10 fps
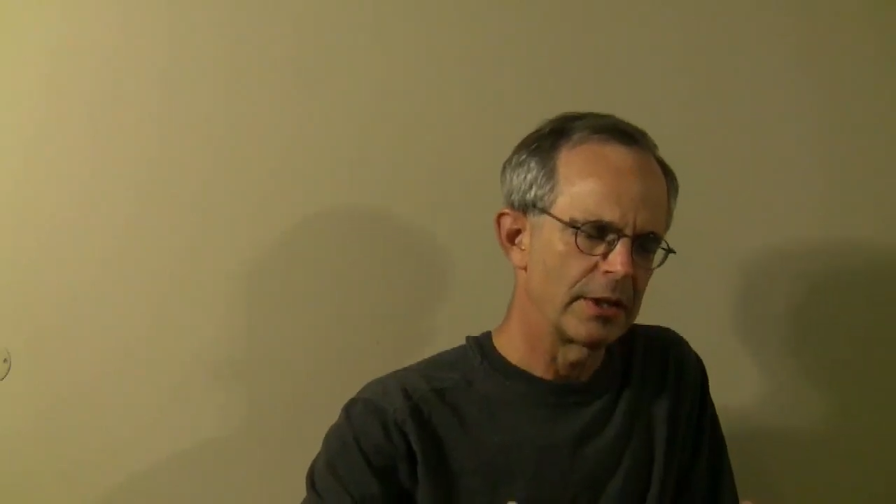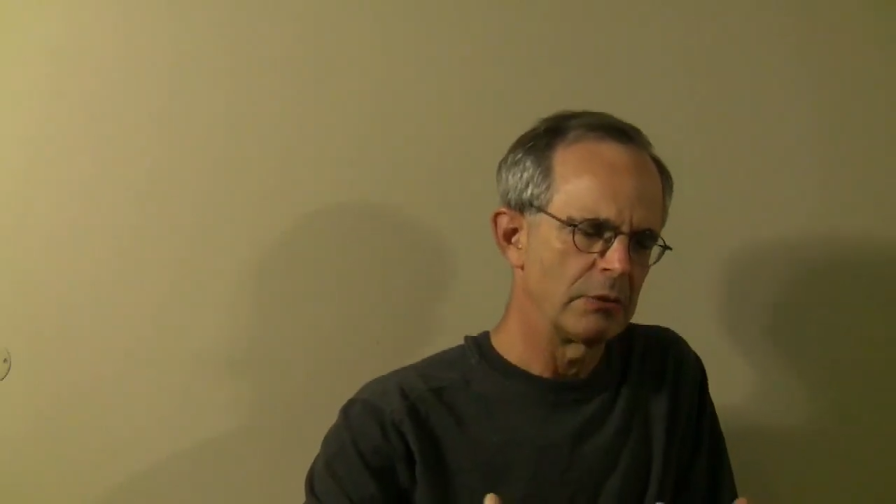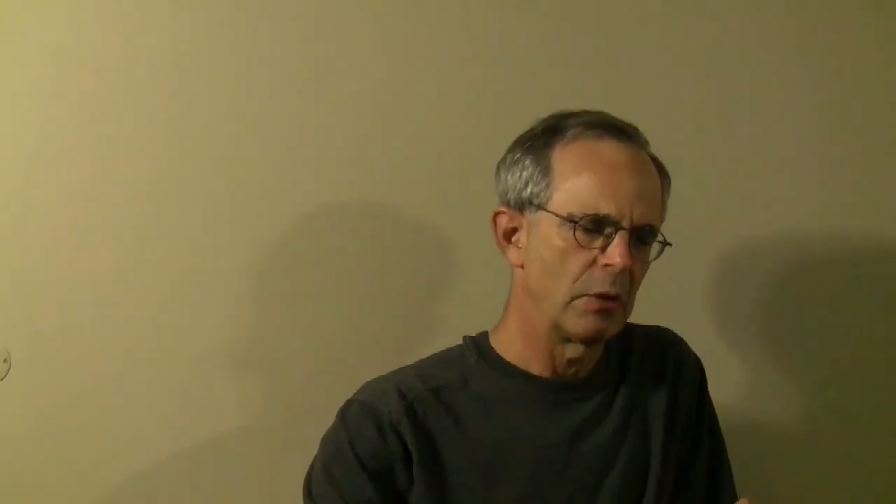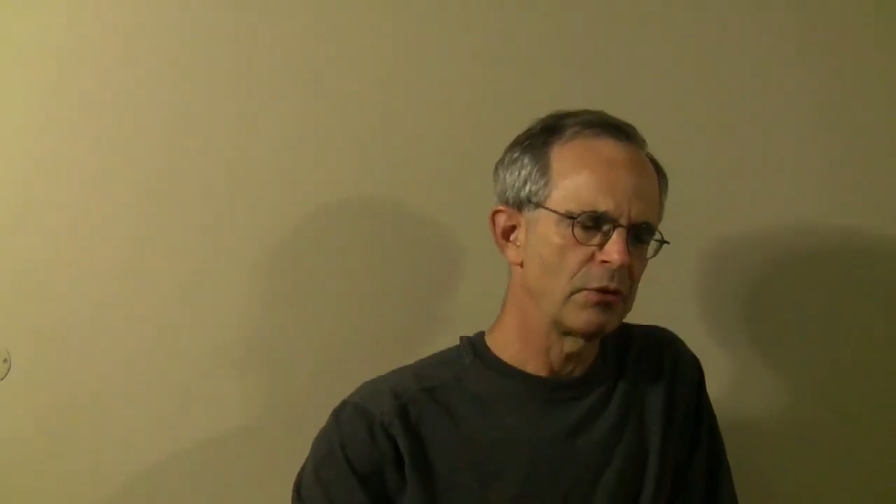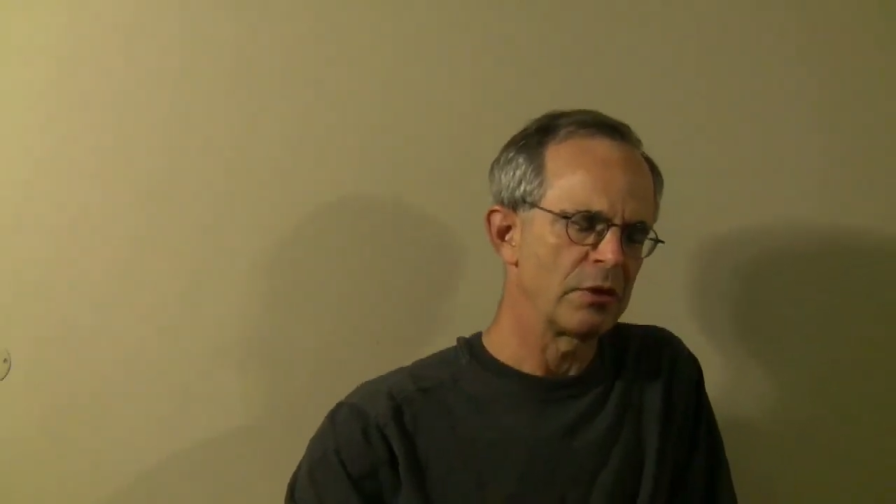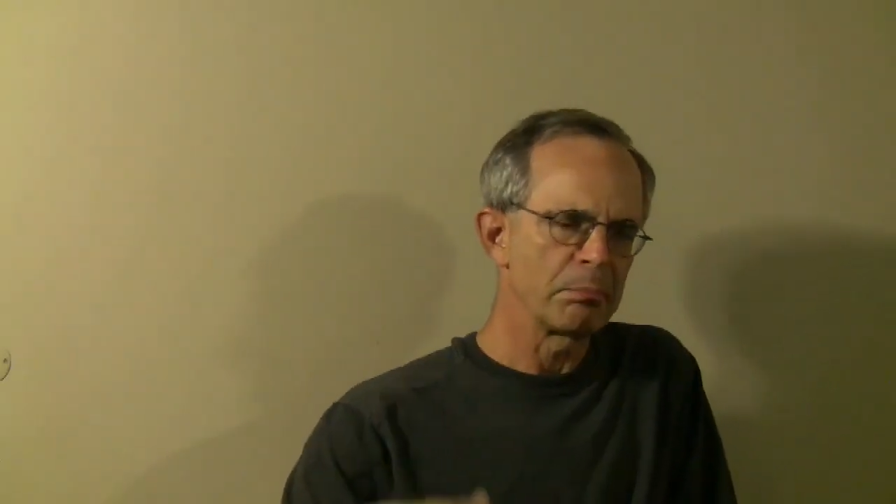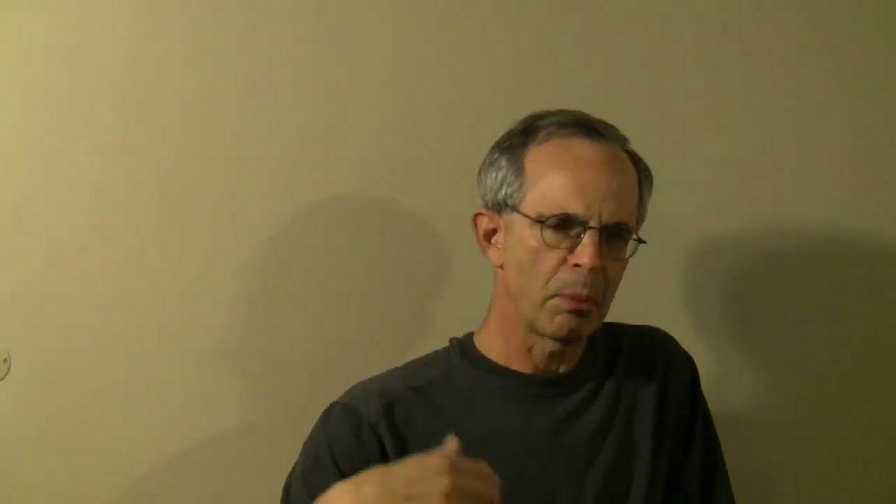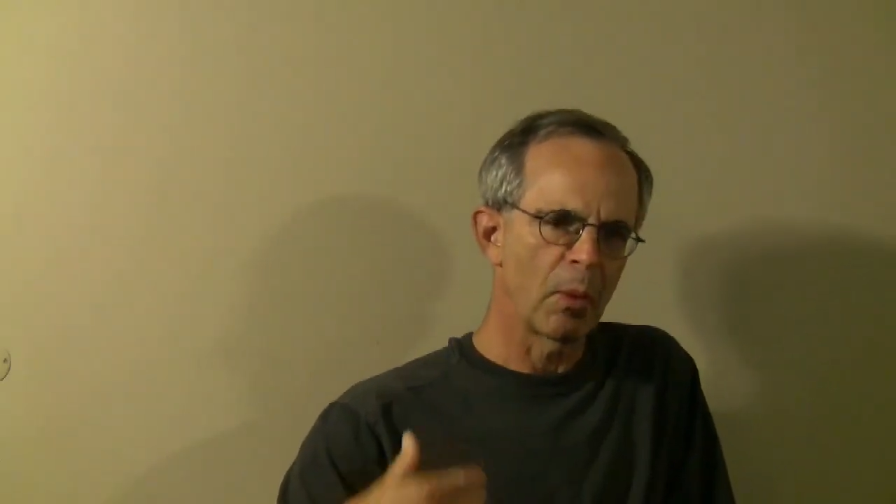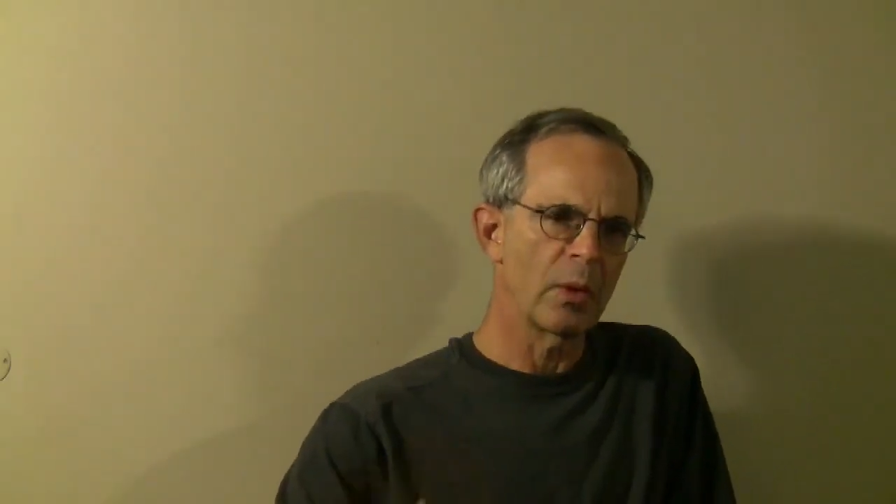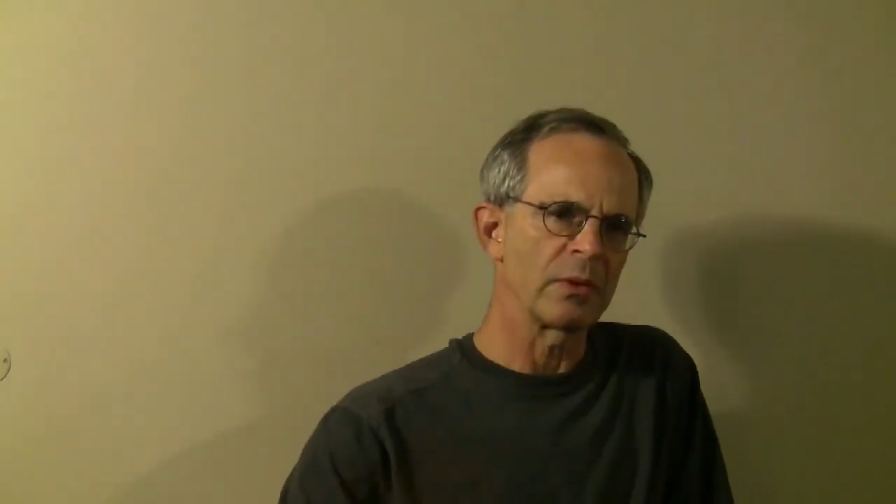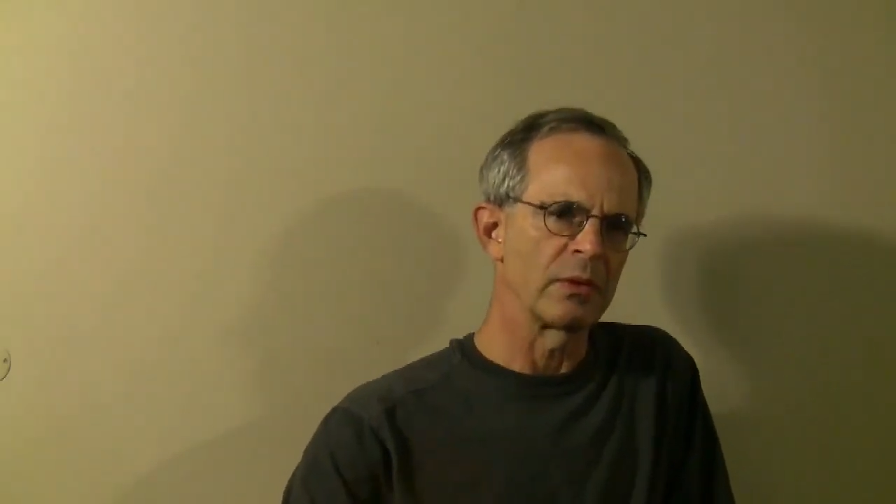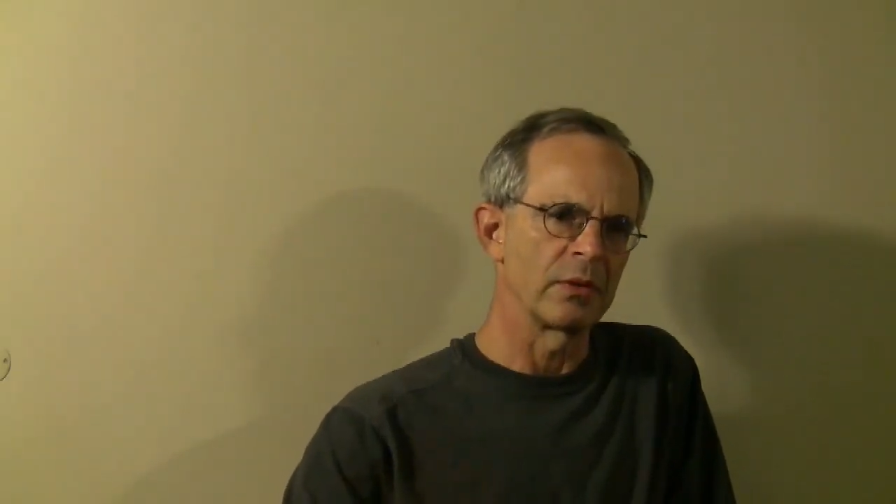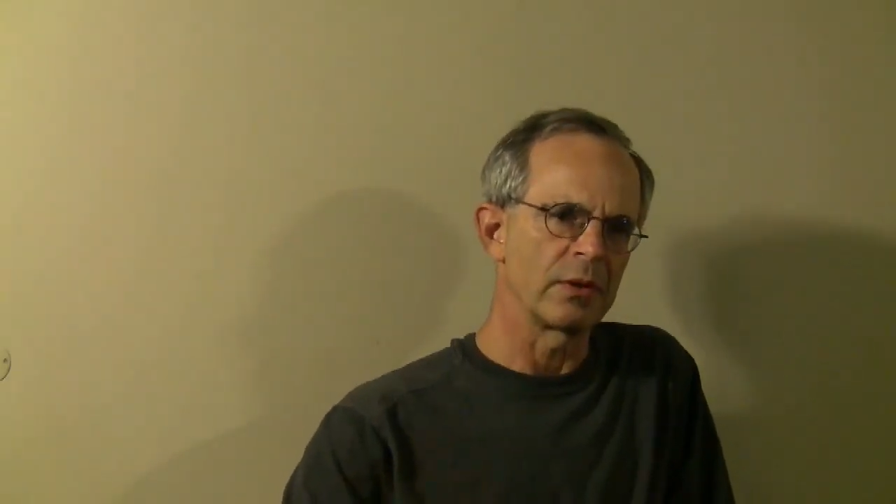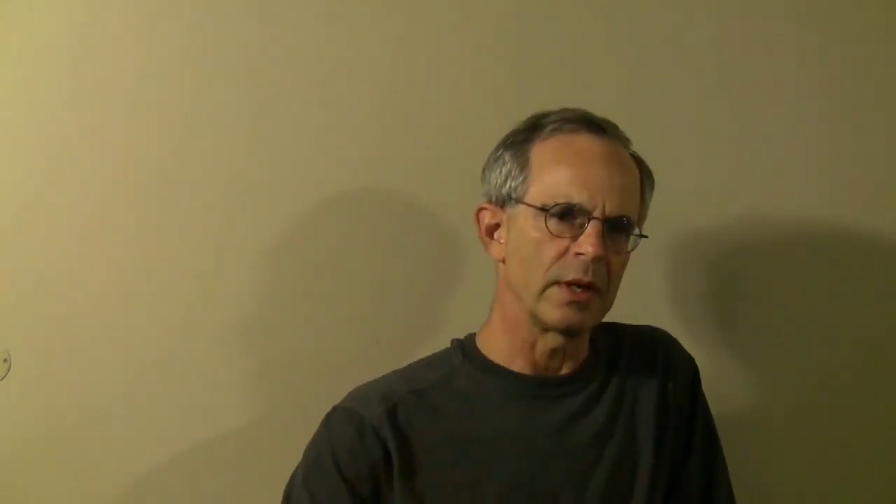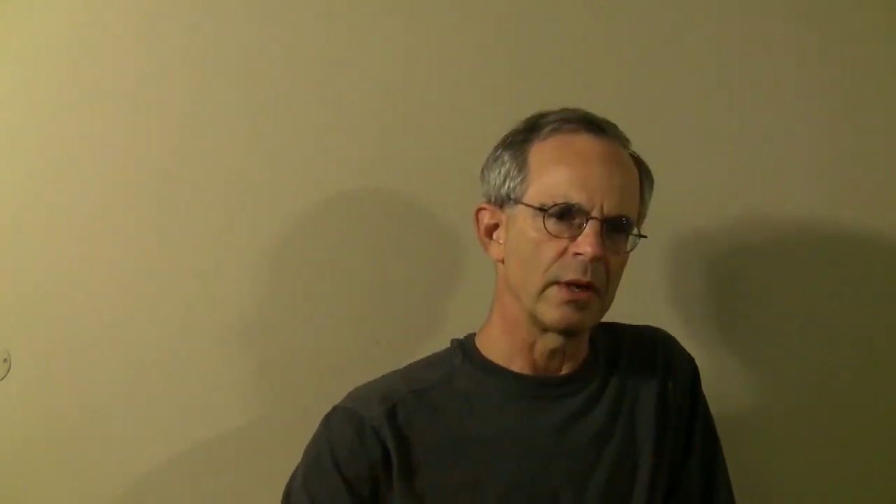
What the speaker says: that what was important